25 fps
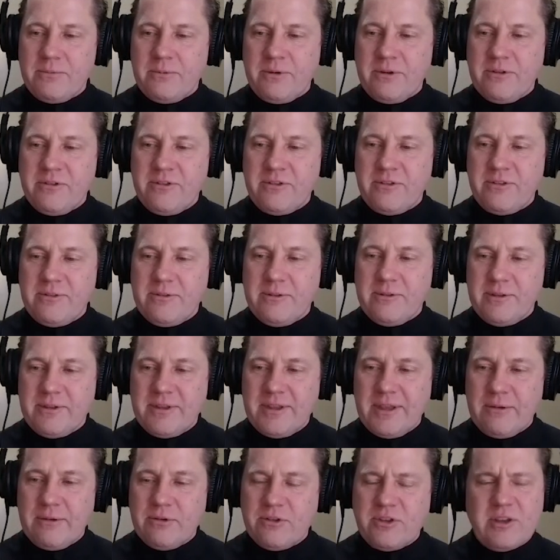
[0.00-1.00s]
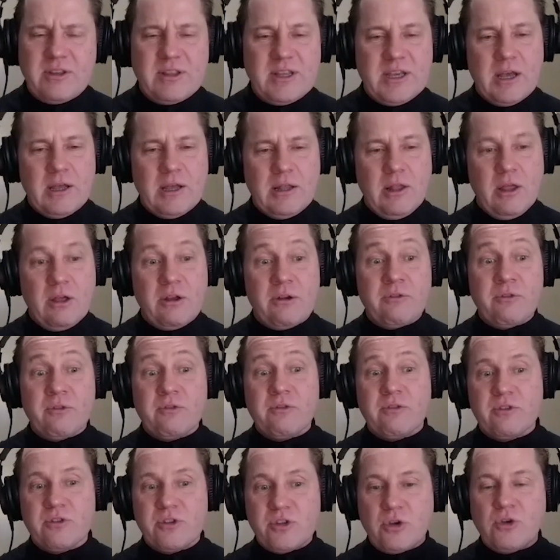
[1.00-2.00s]
was there was certainly a lot of
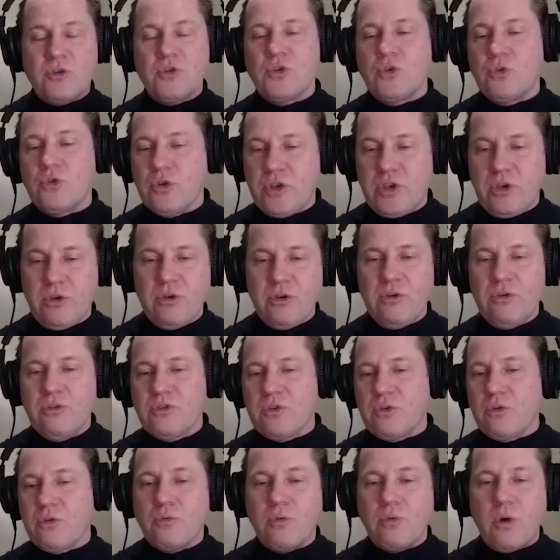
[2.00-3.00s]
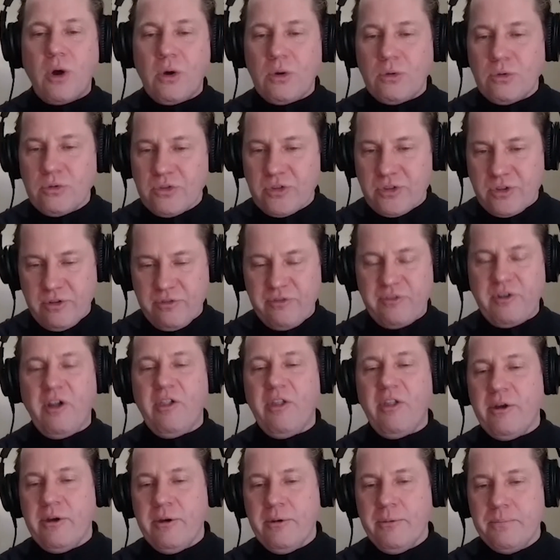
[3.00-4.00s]
social cues or roles to
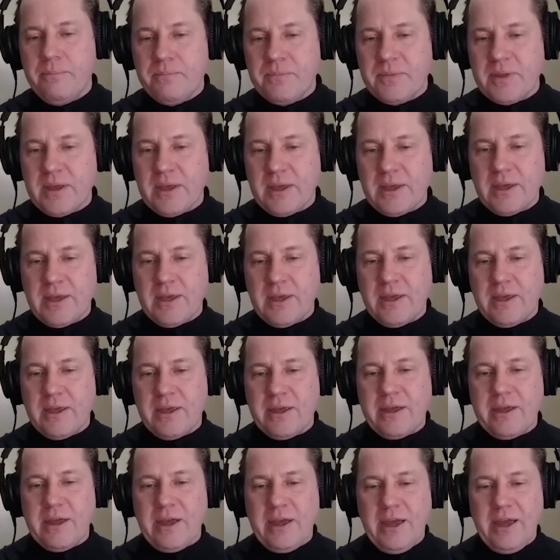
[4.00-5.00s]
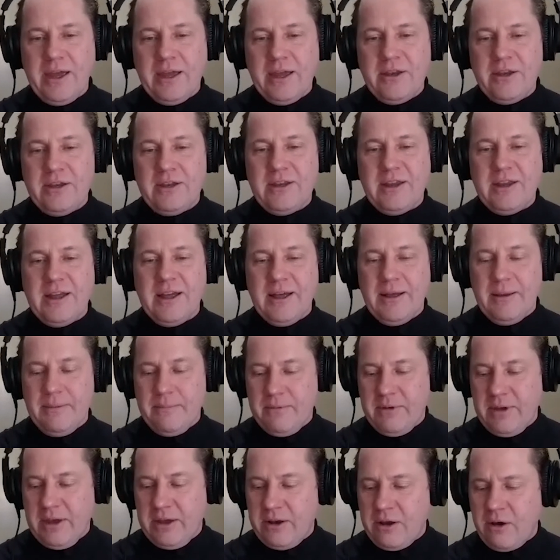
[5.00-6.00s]
follow. And
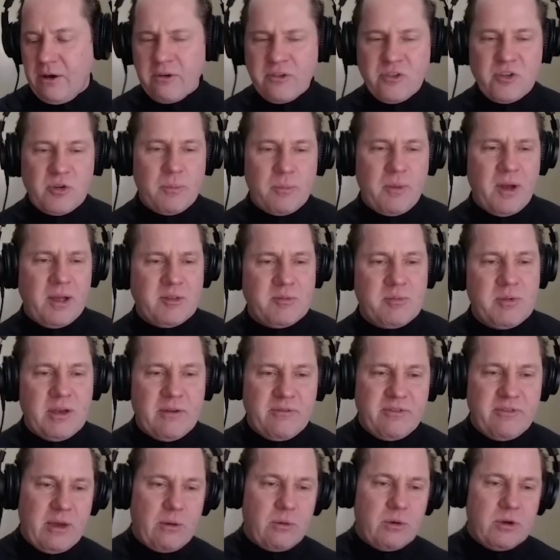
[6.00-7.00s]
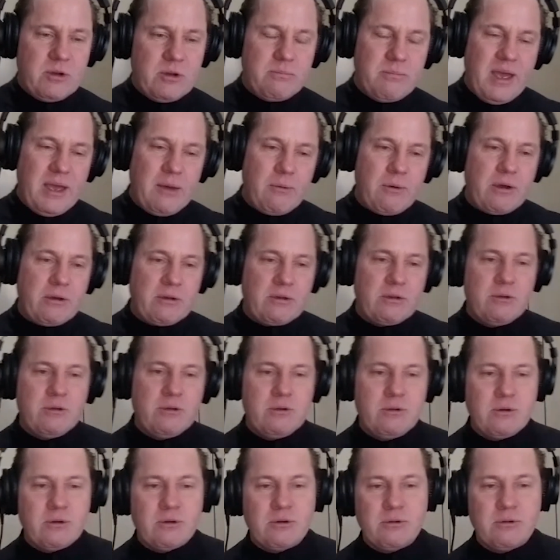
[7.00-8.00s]
it always reminds me of that word
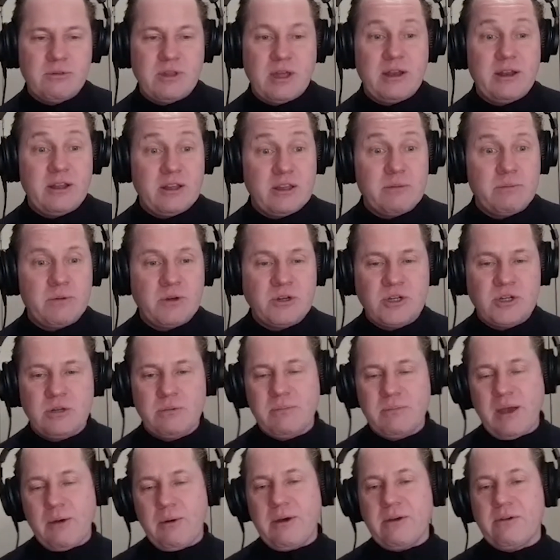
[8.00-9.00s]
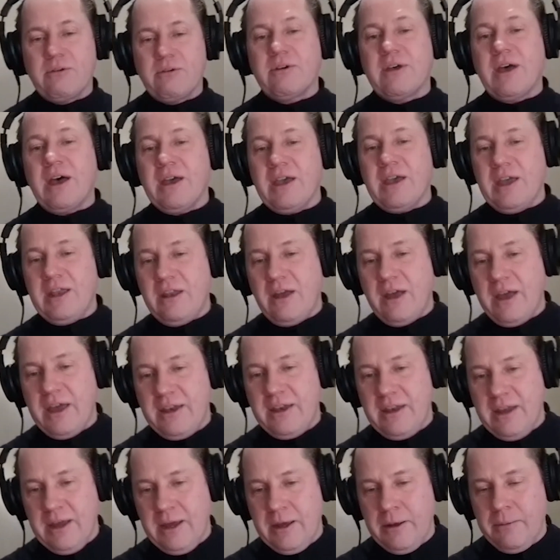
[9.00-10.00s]
meiwaku, or that expression meiwaku kakenai
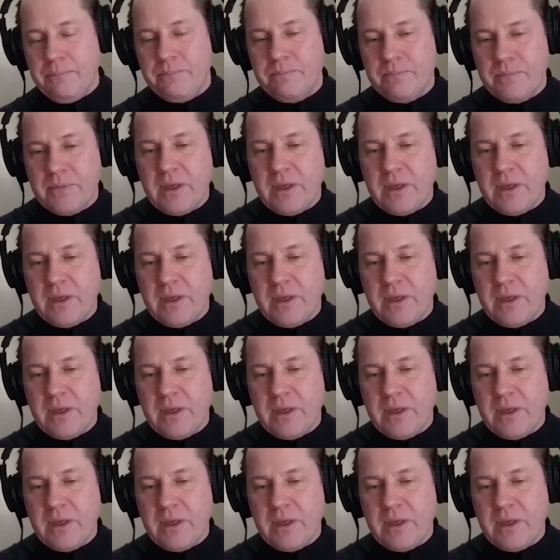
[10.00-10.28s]
de.